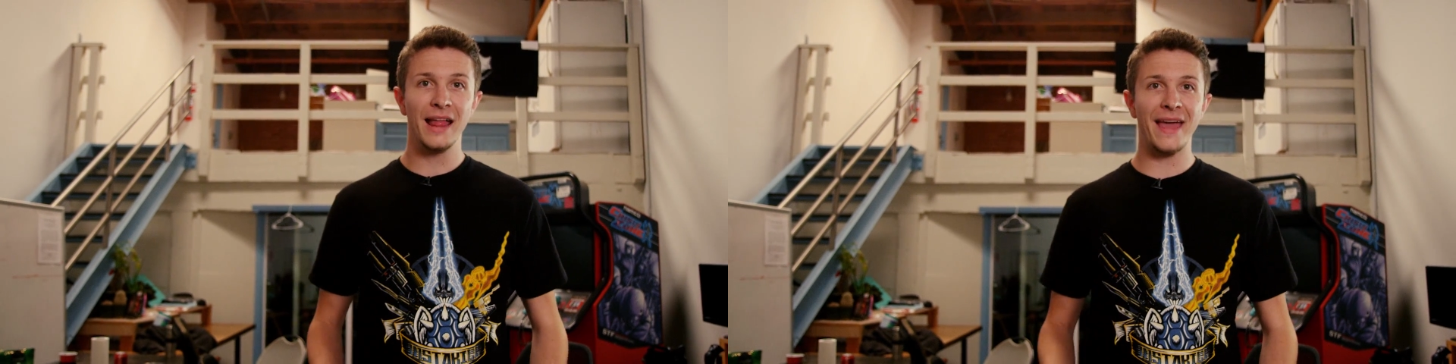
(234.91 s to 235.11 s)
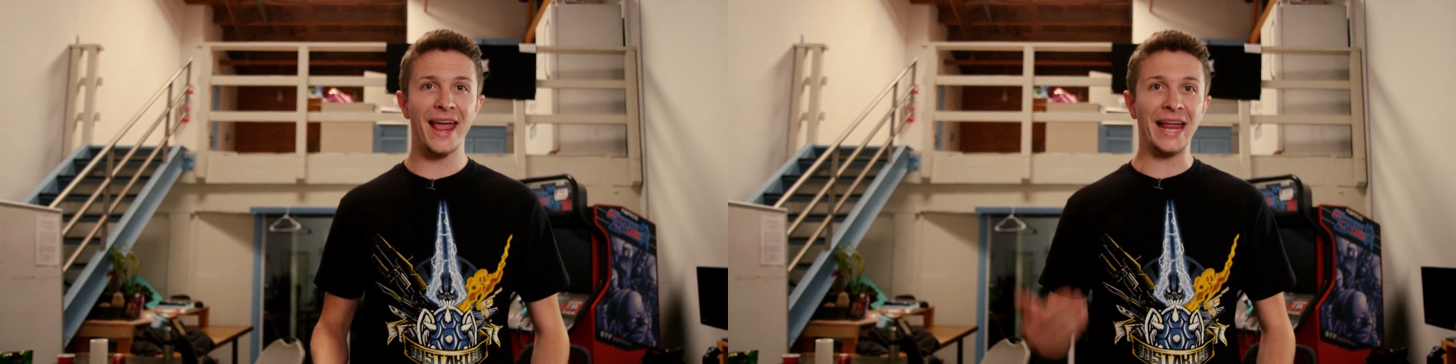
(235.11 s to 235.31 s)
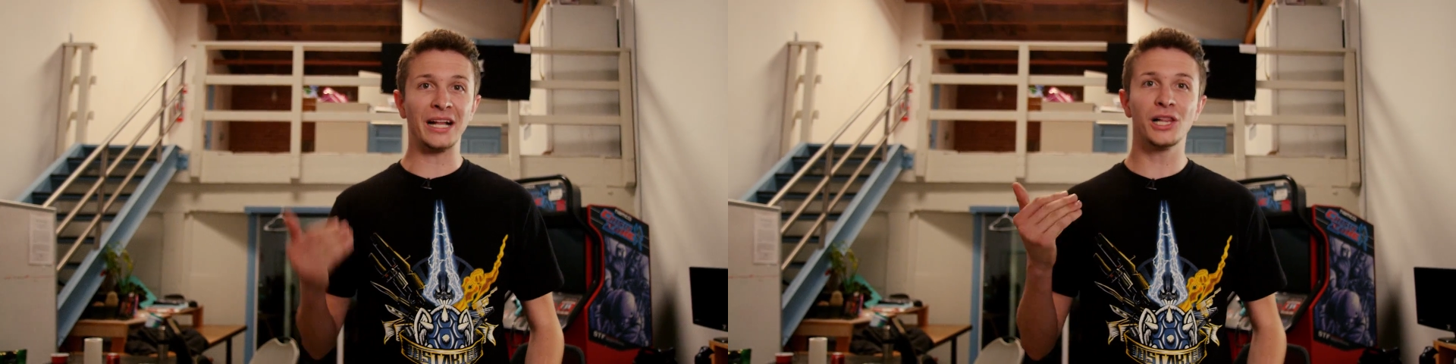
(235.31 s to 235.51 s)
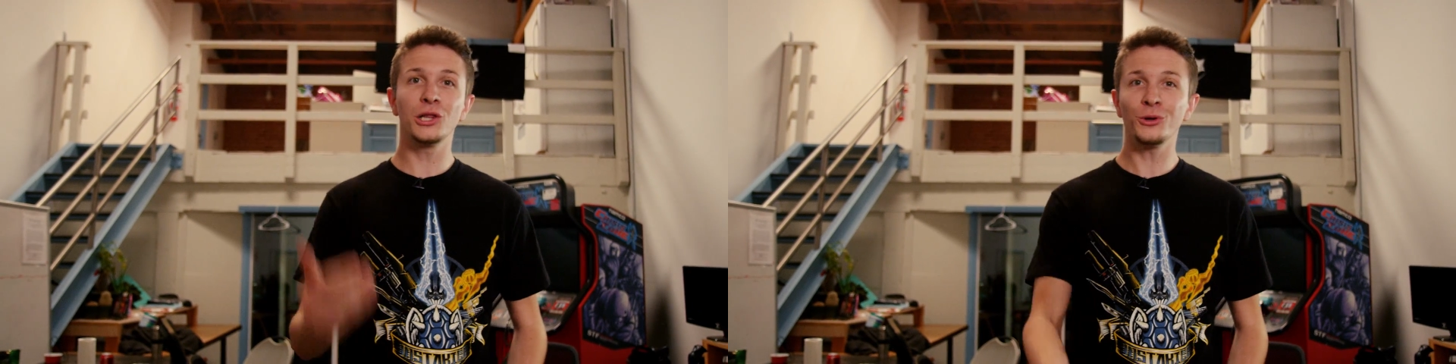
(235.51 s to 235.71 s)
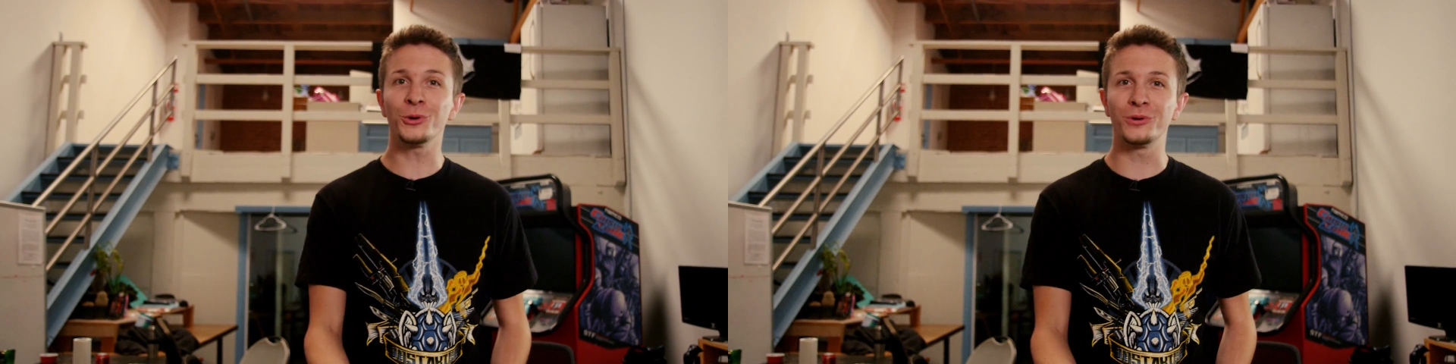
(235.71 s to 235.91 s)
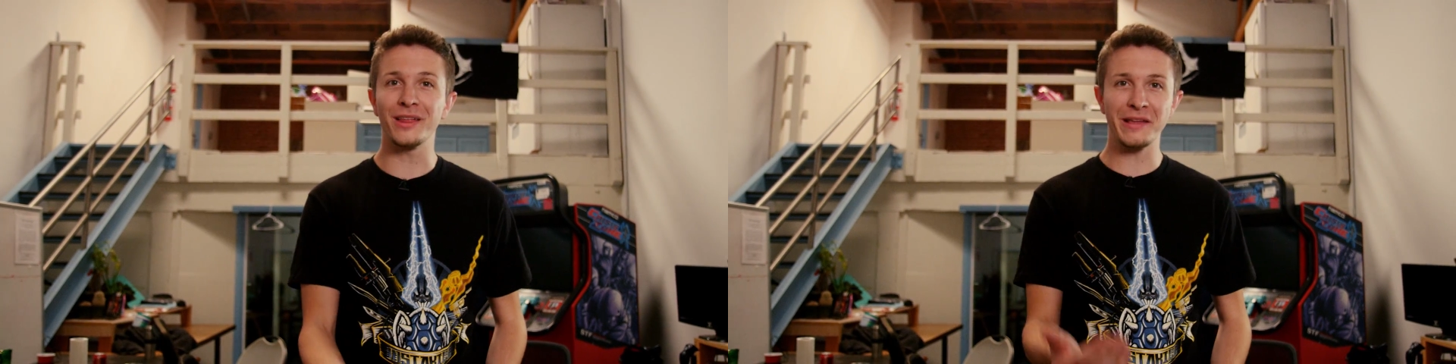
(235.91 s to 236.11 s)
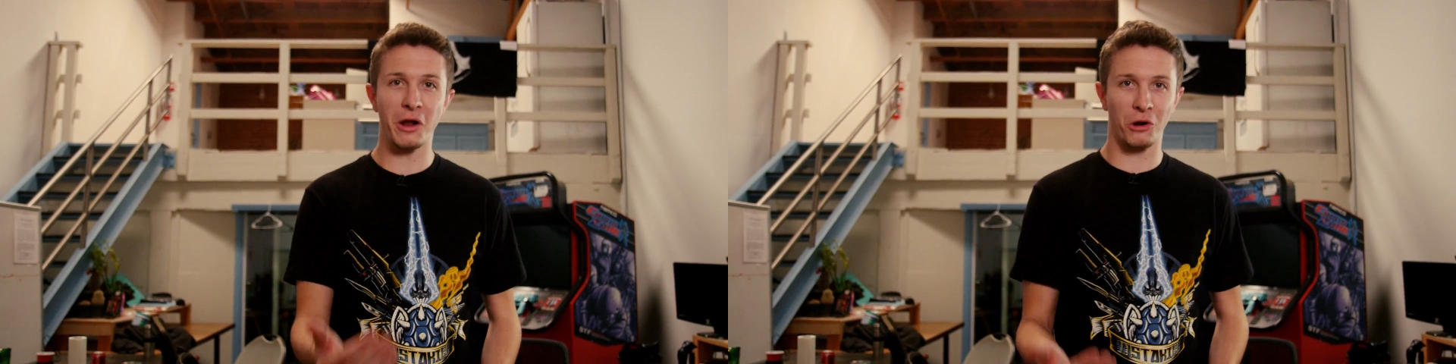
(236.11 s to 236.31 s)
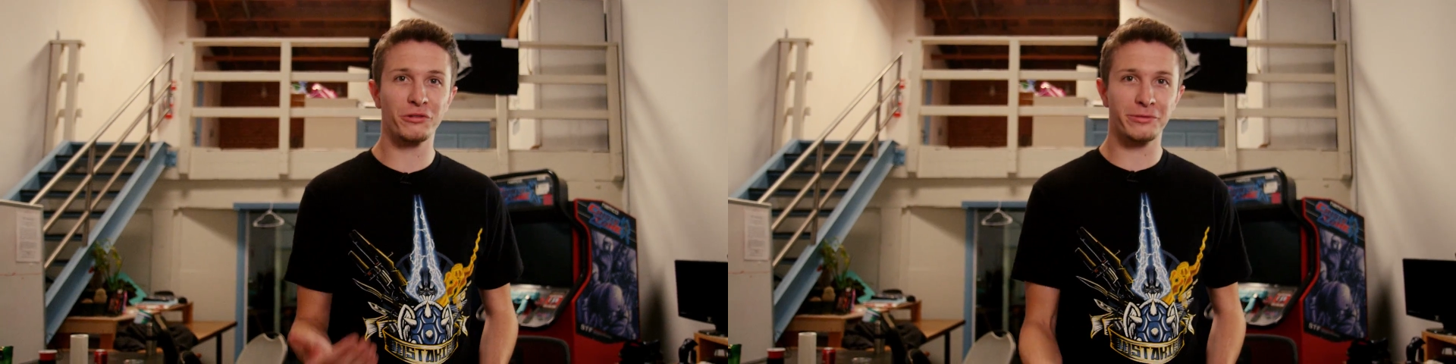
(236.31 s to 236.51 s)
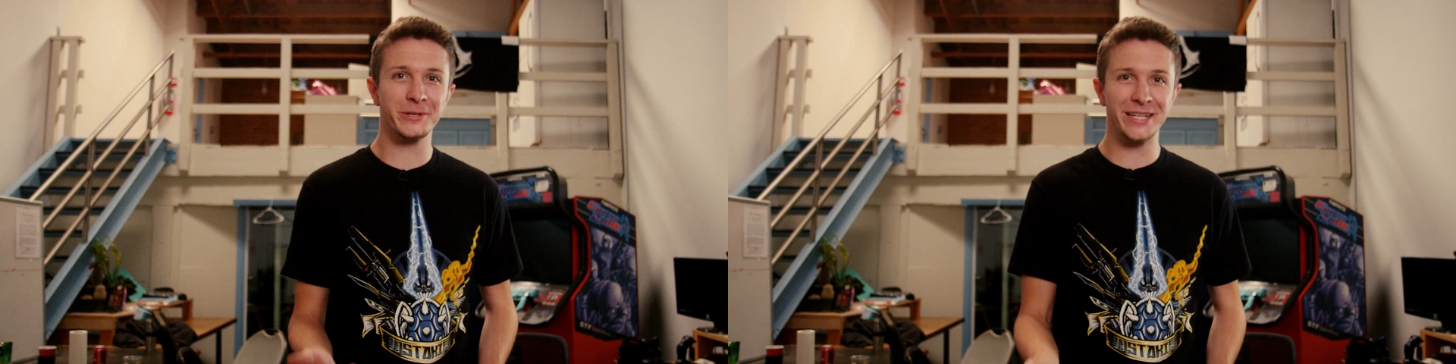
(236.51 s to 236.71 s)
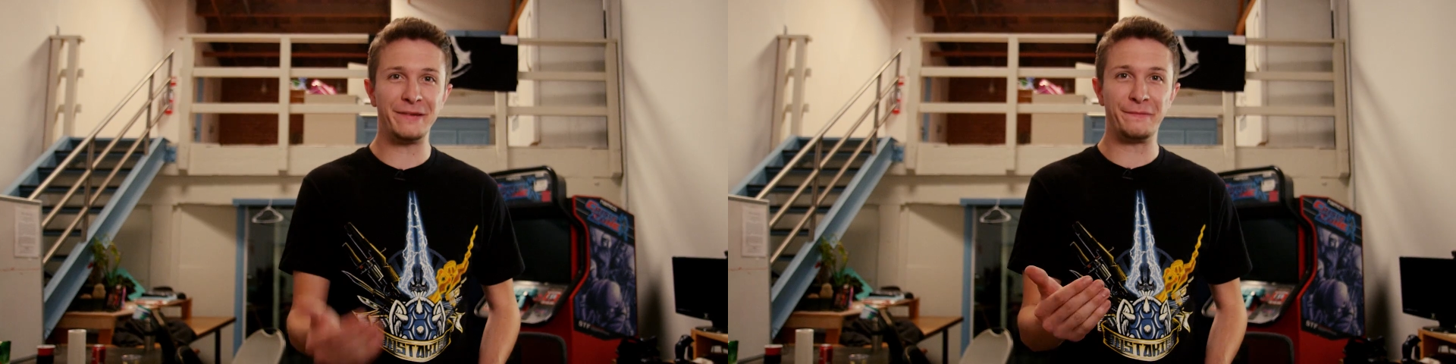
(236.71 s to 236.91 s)
they include the
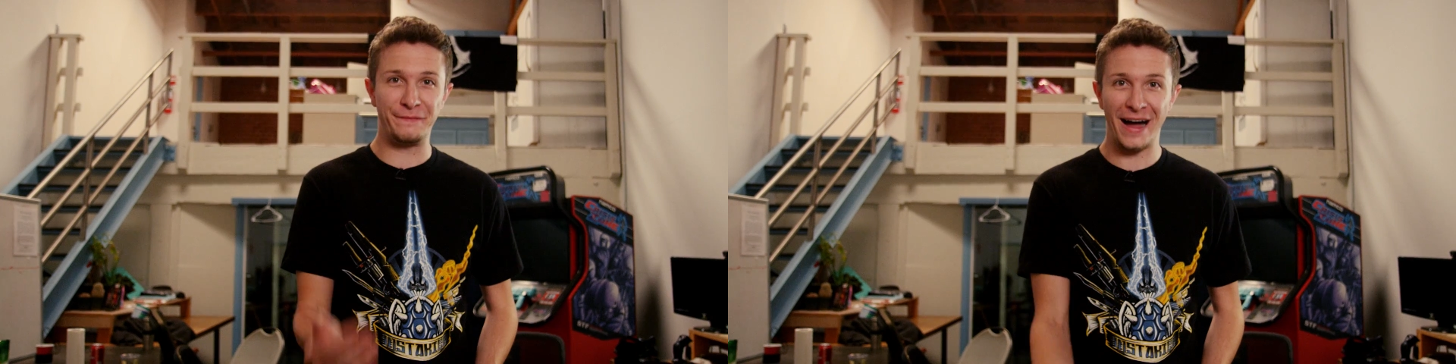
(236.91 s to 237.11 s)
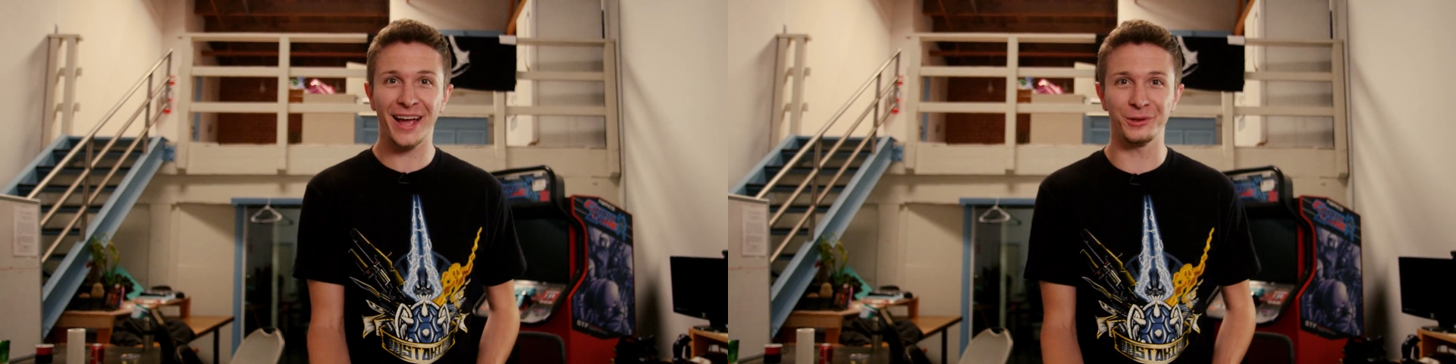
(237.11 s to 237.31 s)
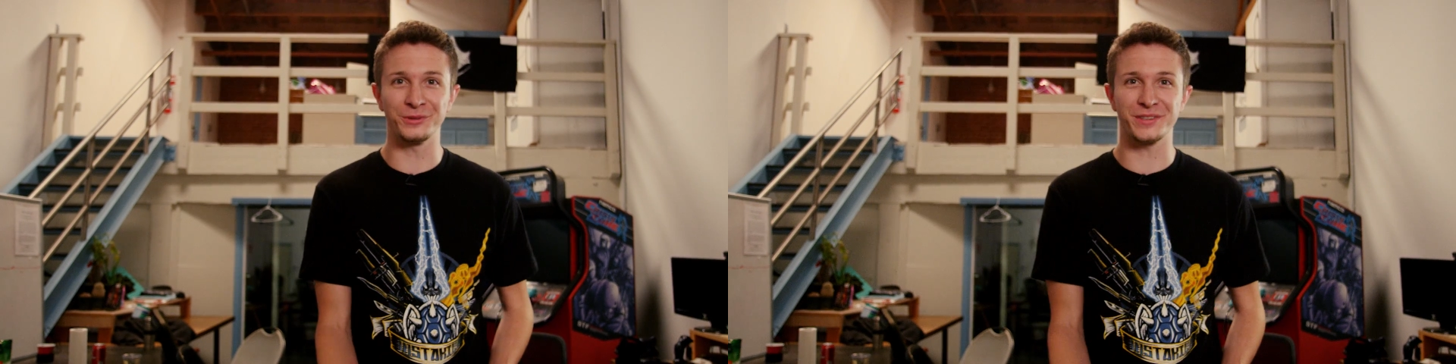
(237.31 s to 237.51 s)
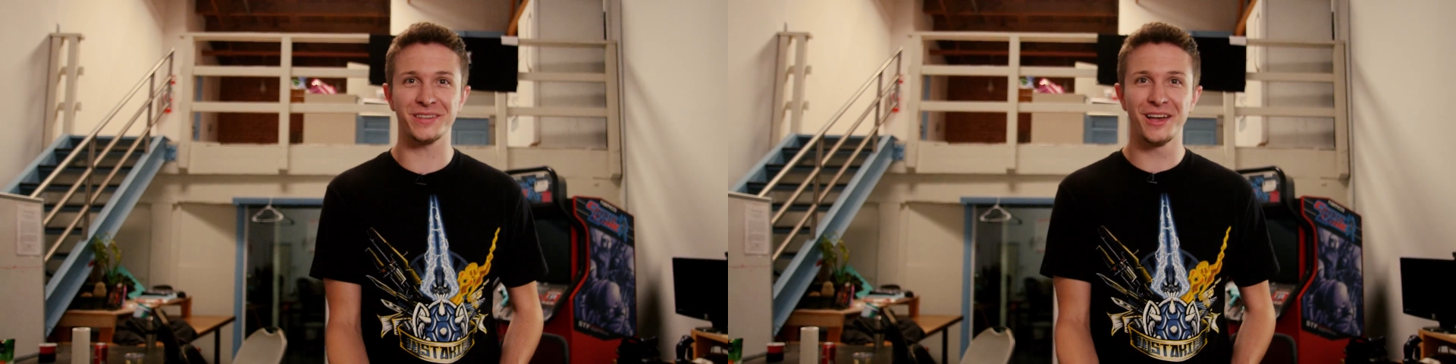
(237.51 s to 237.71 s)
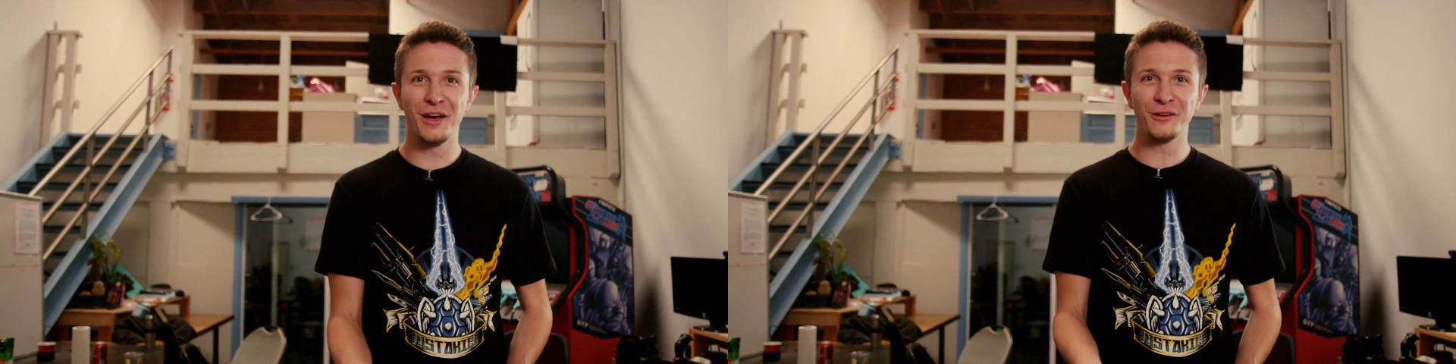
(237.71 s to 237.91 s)
R3D files